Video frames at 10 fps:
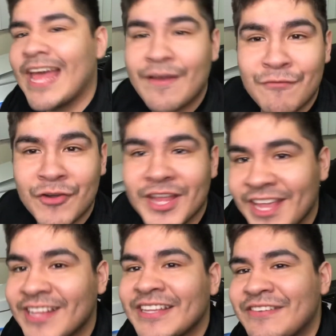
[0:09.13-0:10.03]
every
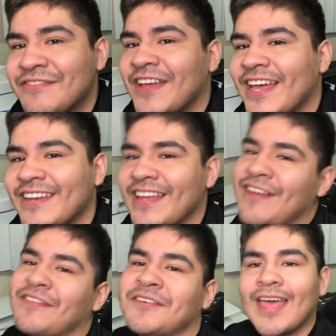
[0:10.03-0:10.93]
England fan ever.